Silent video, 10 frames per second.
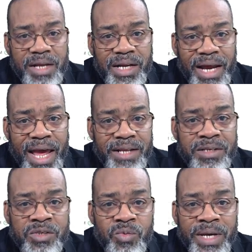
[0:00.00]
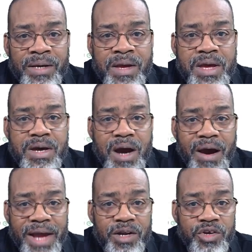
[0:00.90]
that I had this week. All
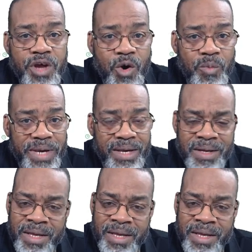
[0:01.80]
right, Adobe.